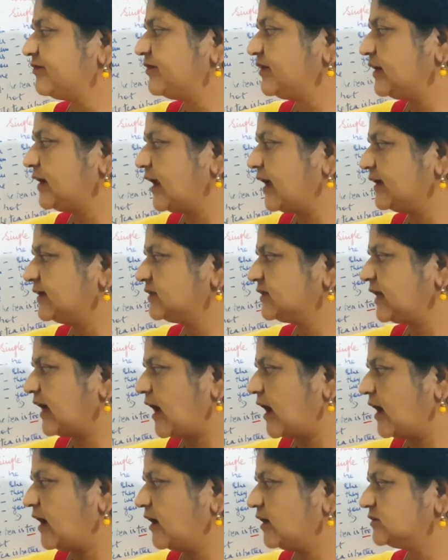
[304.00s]
we write
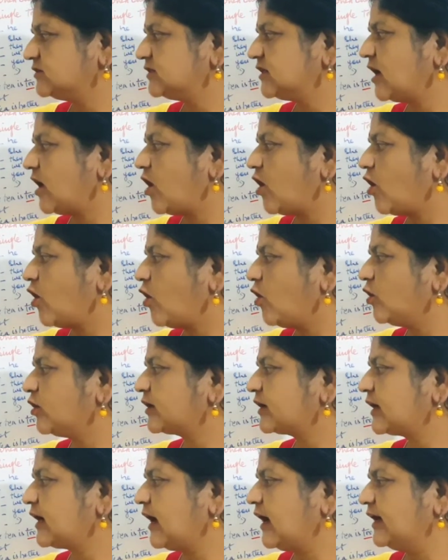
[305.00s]
cannot
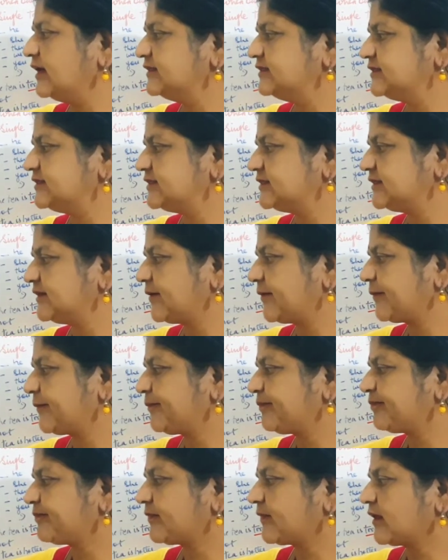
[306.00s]
or can't.
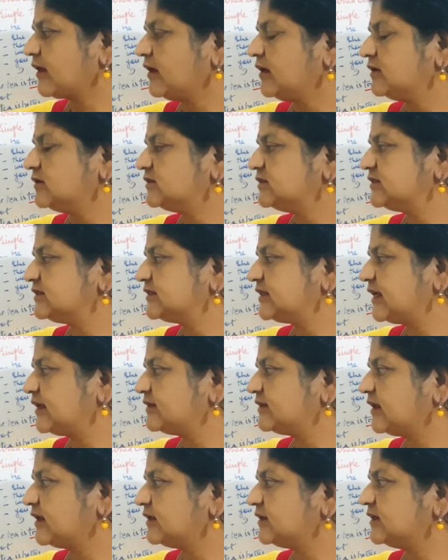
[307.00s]
Now let us
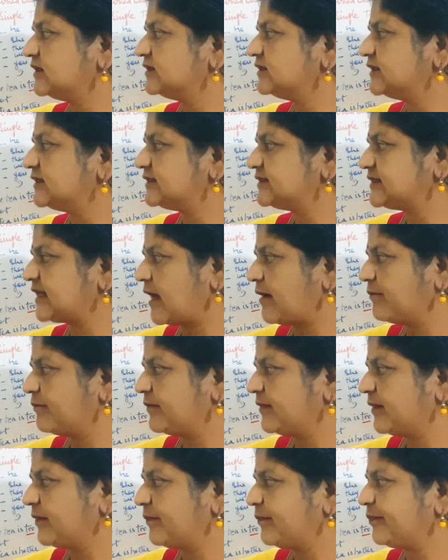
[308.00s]
take another
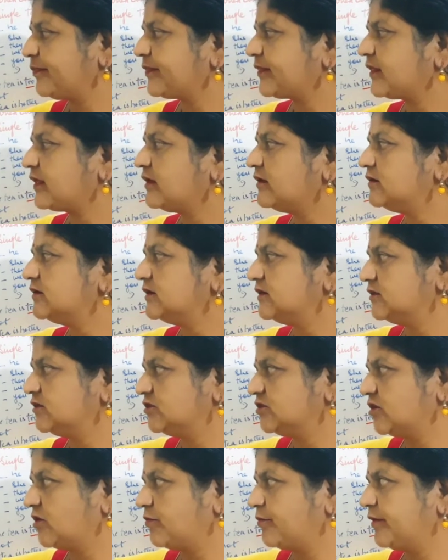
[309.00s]
example of rule
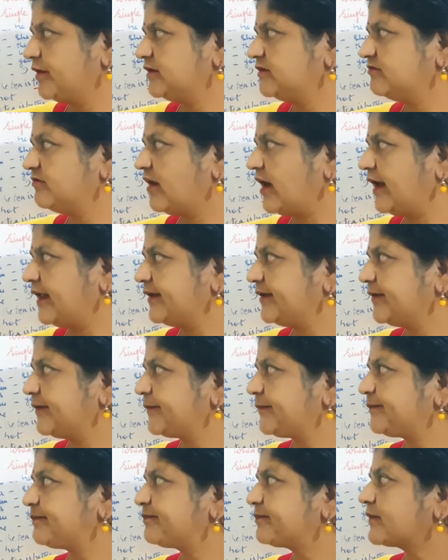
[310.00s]
number 1.
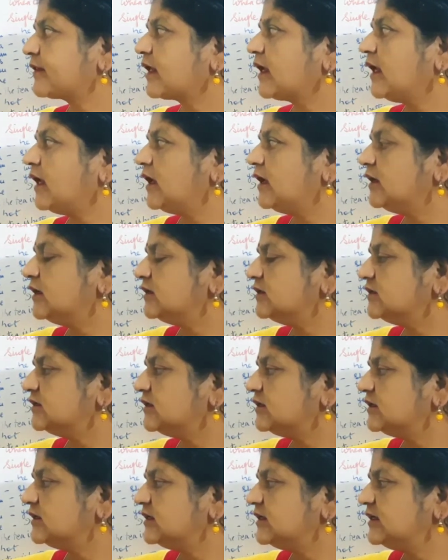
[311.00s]

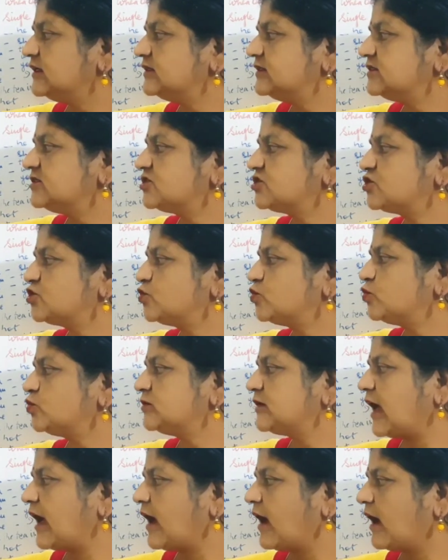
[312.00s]
It is
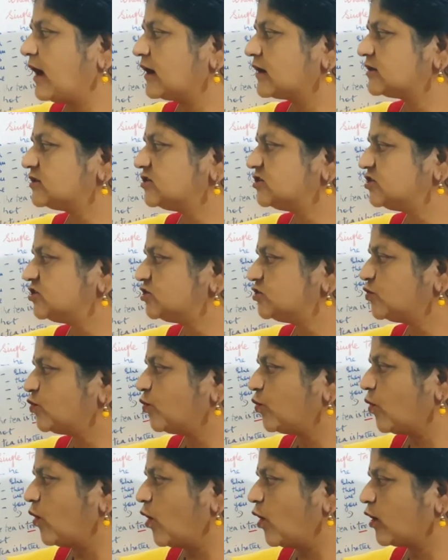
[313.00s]
too dark to
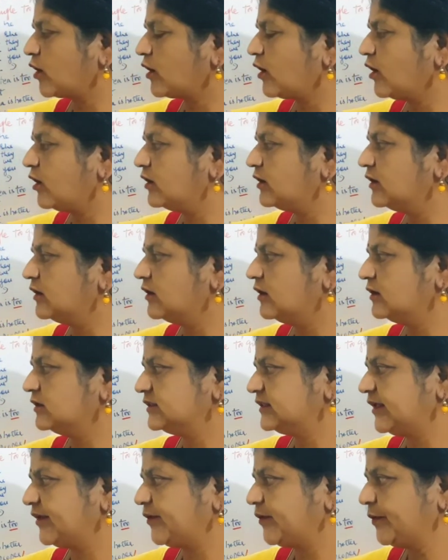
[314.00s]
walk
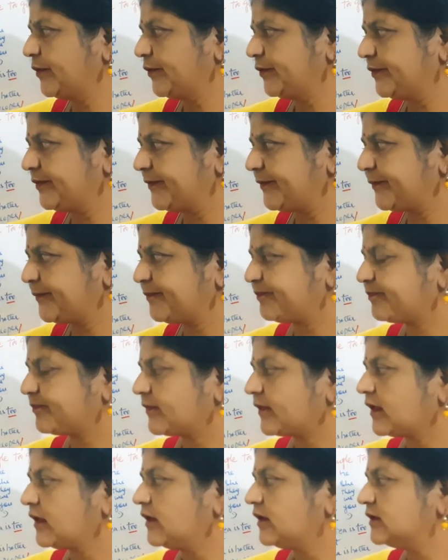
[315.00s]
on the road.
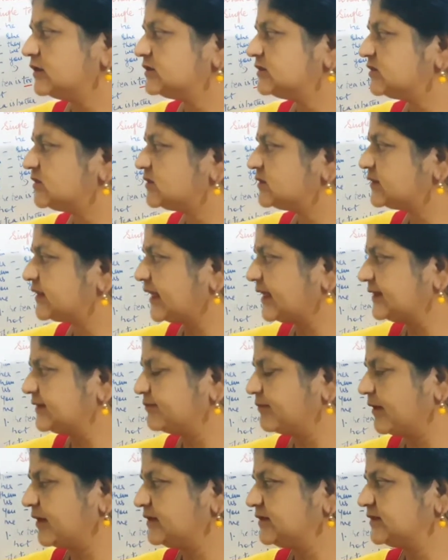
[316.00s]
In this
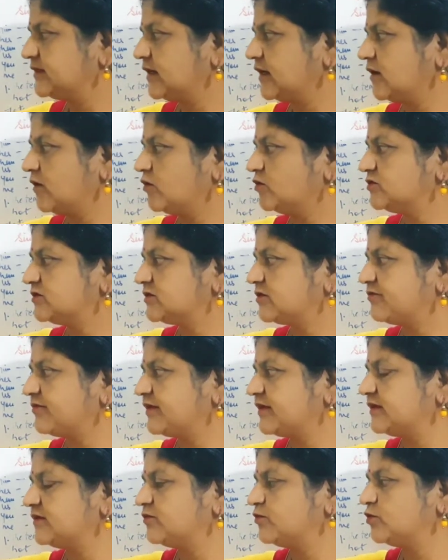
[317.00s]
statement, first we
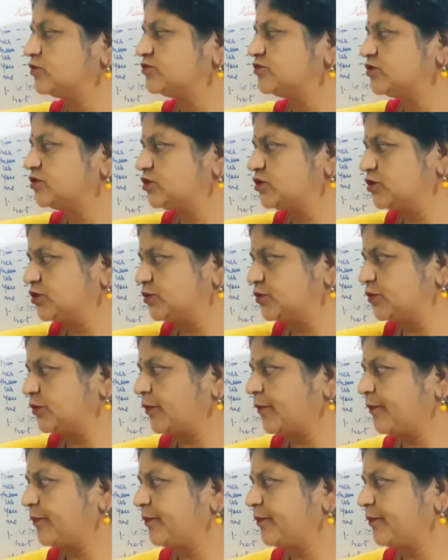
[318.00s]
remove to,